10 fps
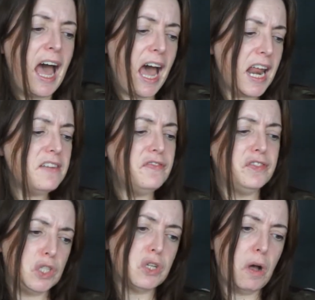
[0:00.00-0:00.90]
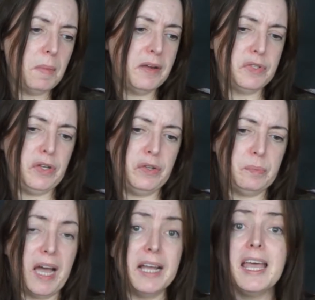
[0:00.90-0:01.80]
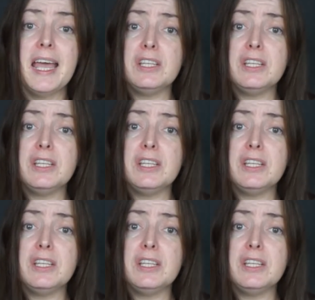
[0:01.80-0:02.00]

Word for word: And I've just got my results back.